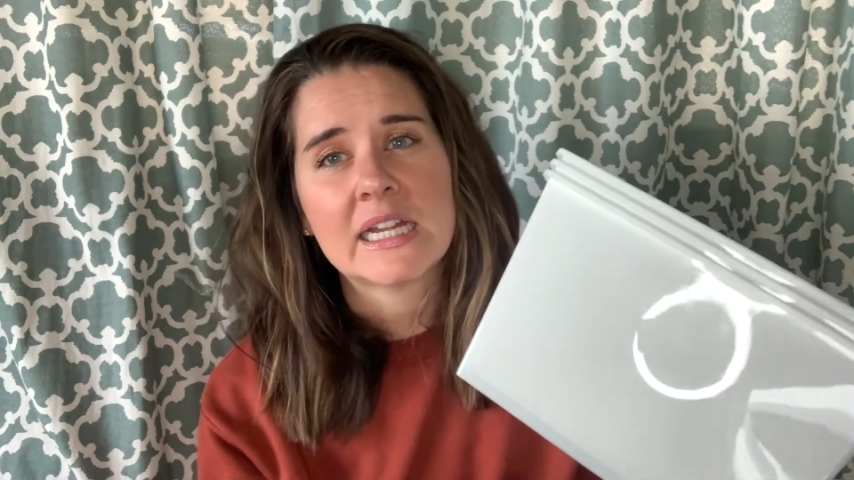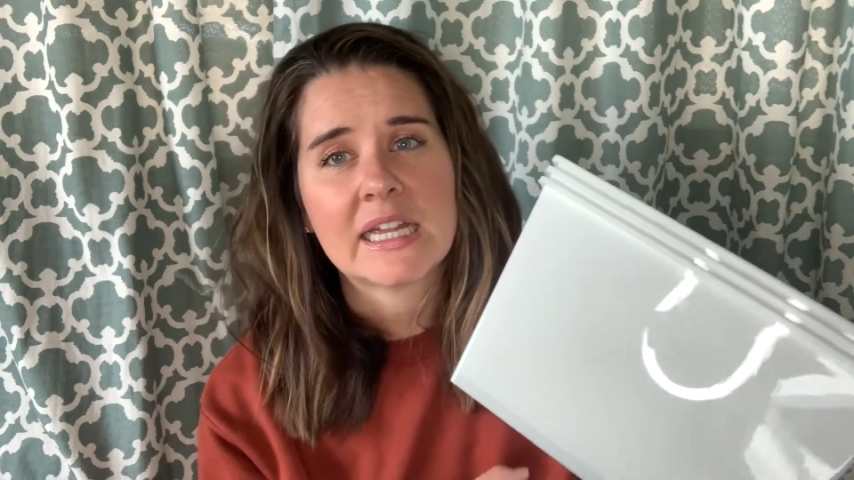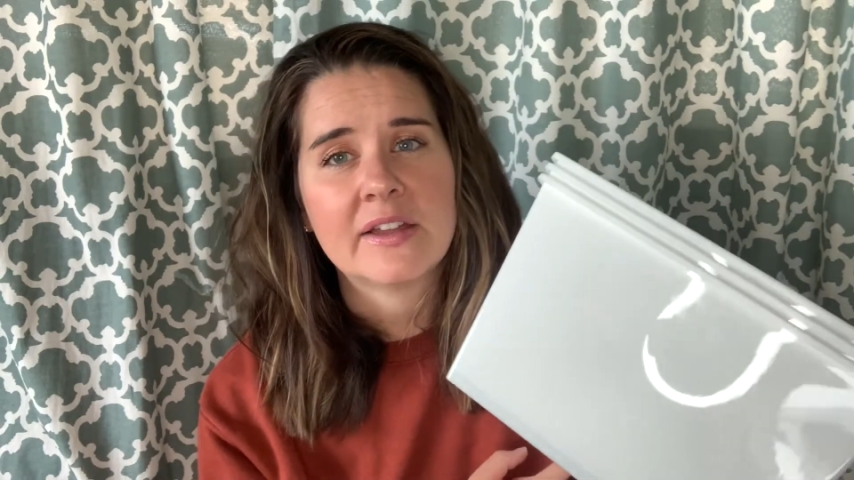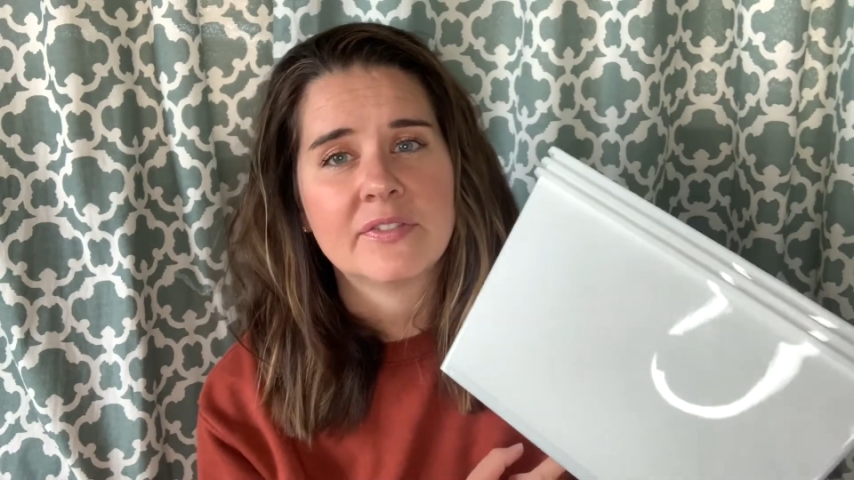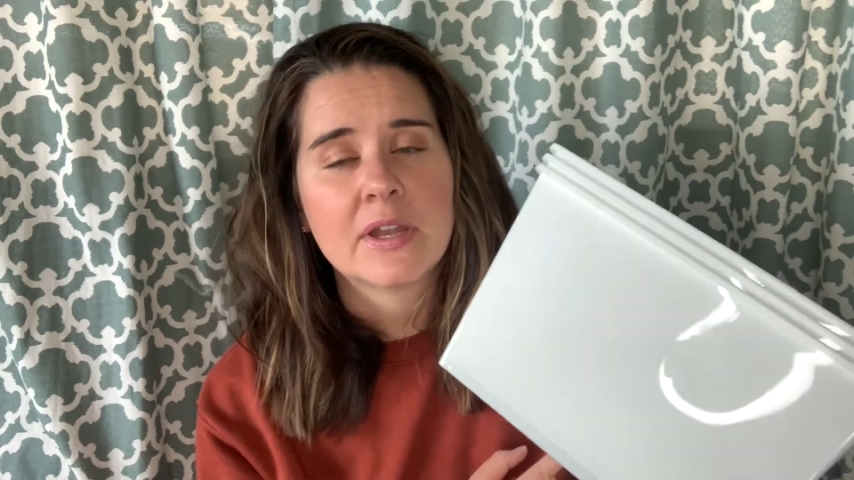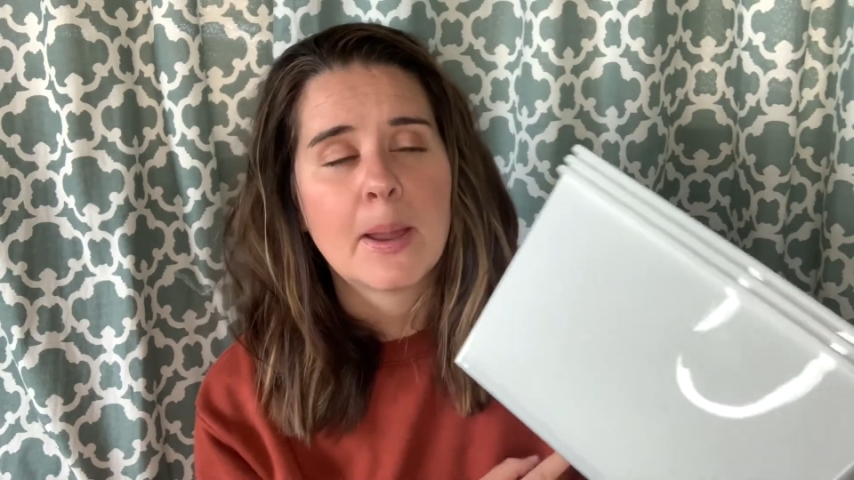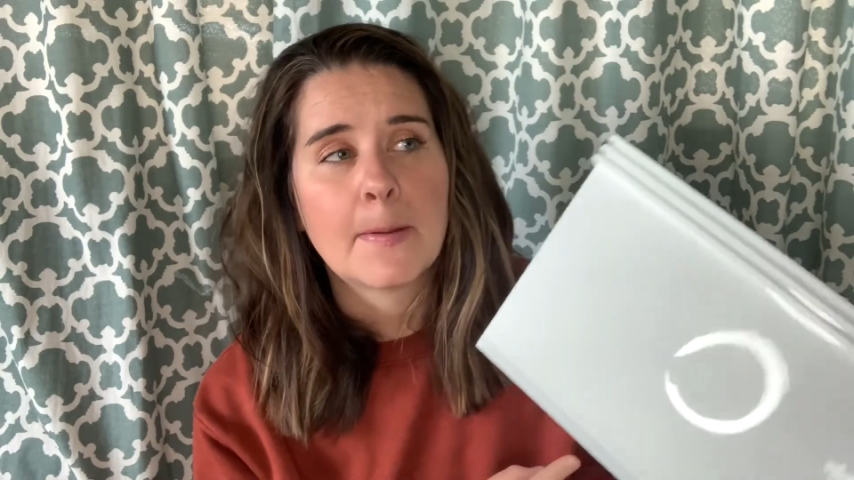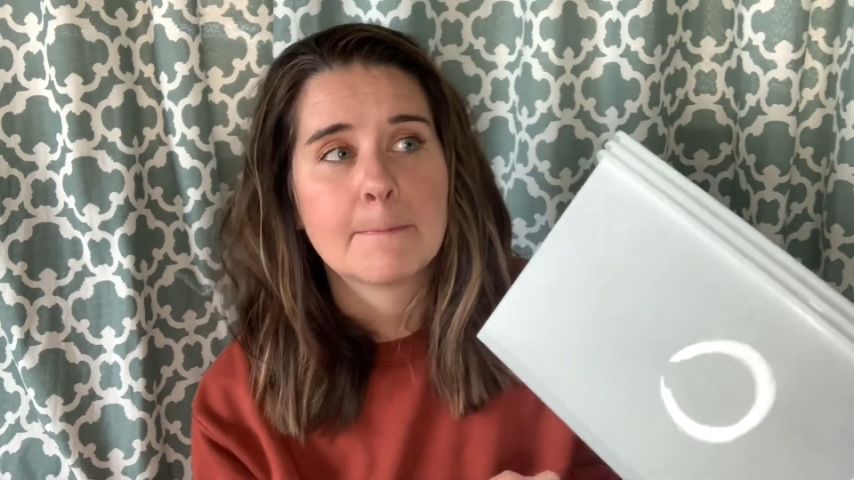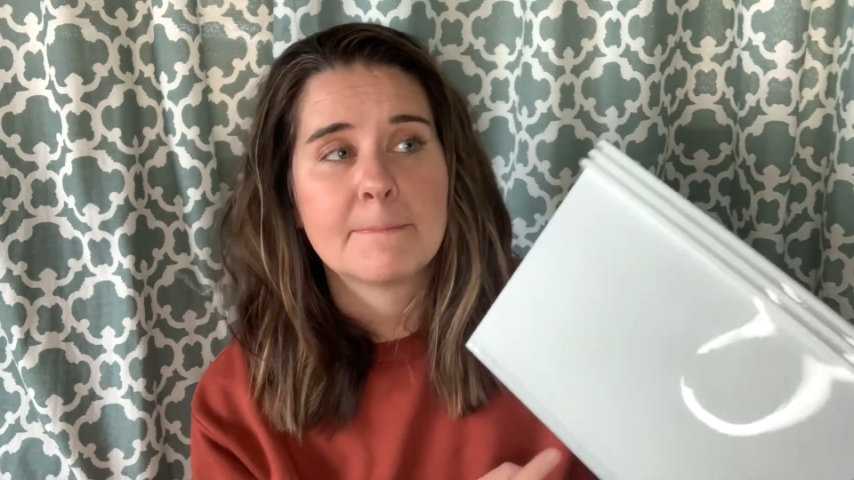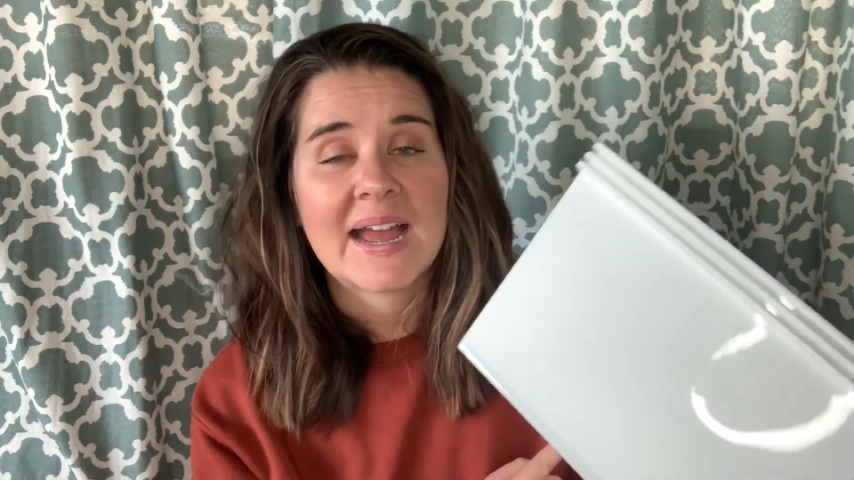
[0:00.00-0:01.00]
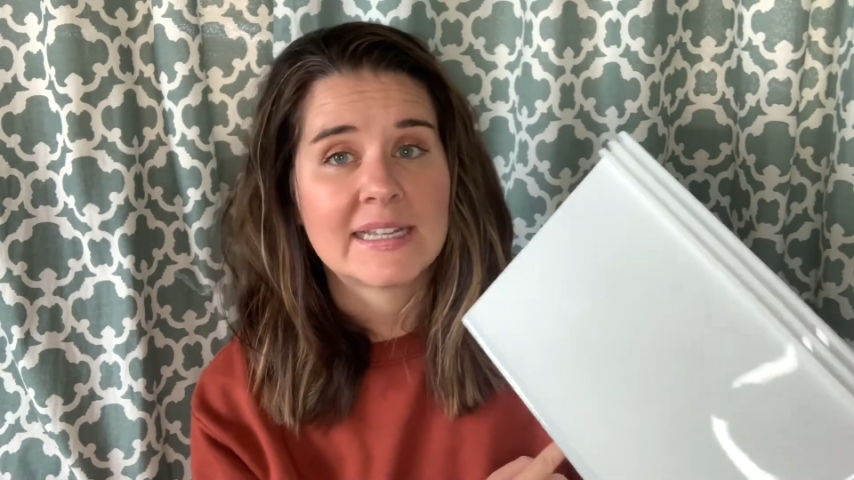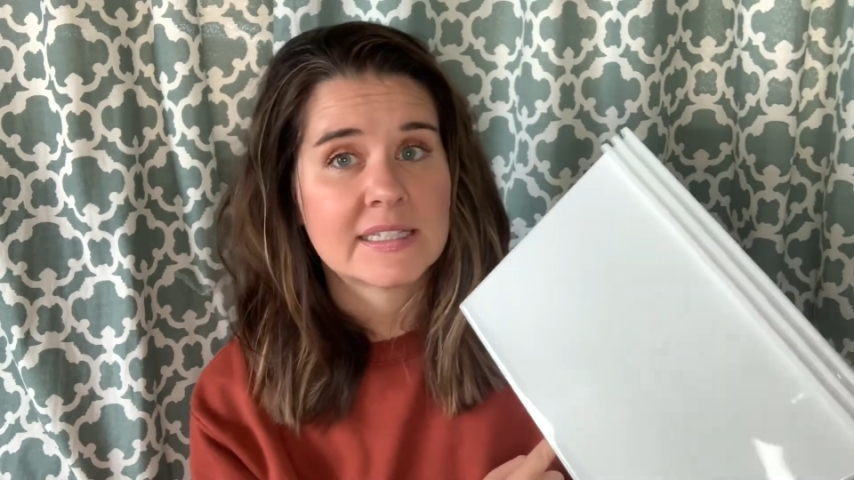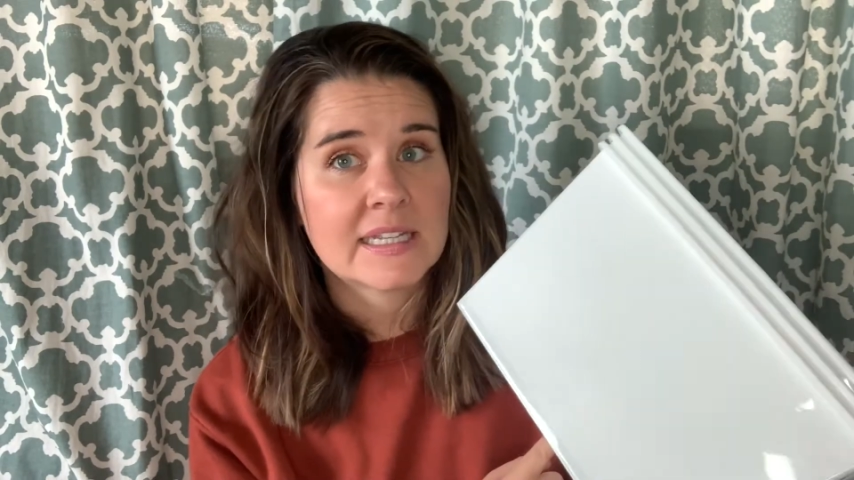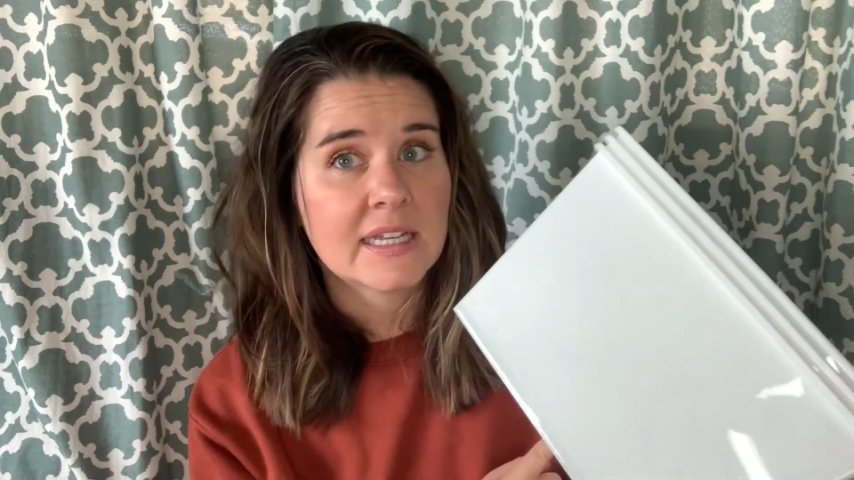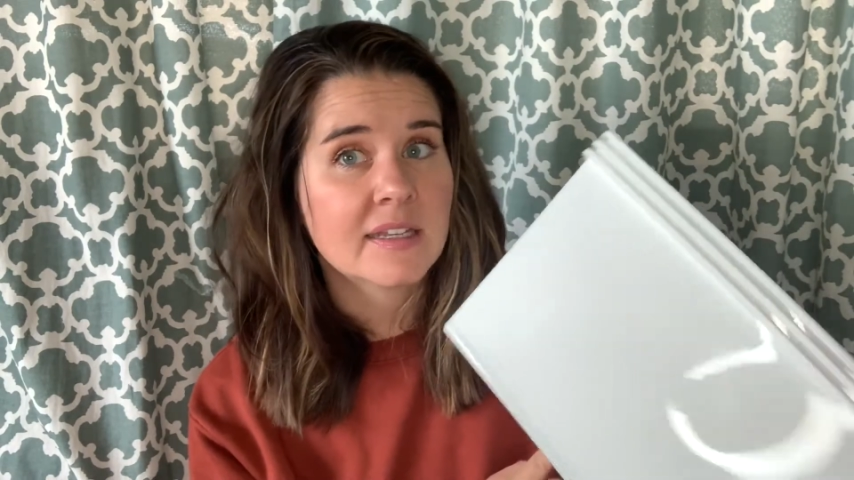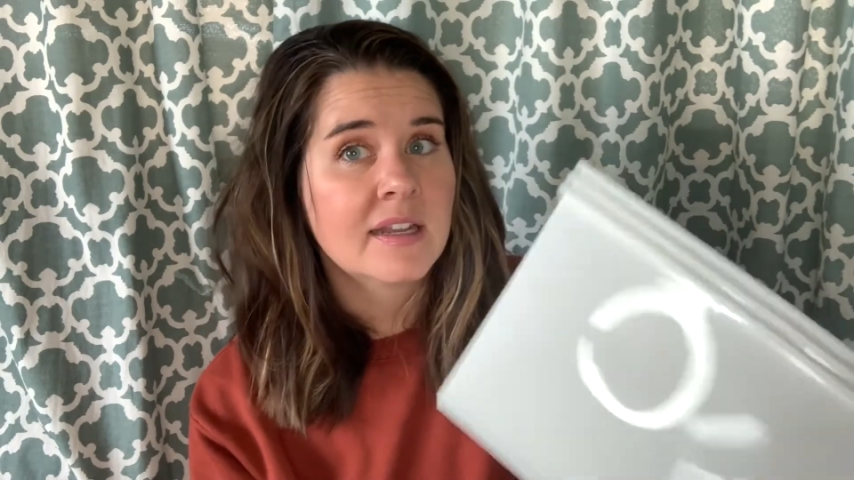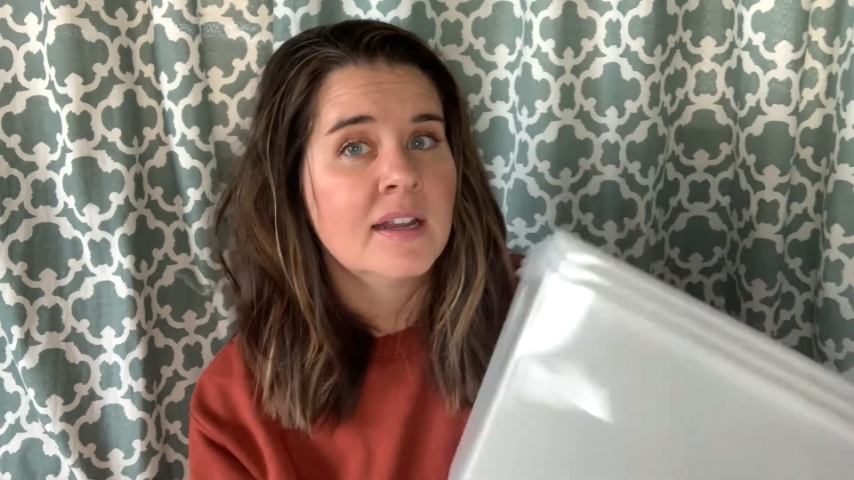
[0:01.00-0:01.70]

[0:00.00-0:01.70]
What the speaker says: gift basket.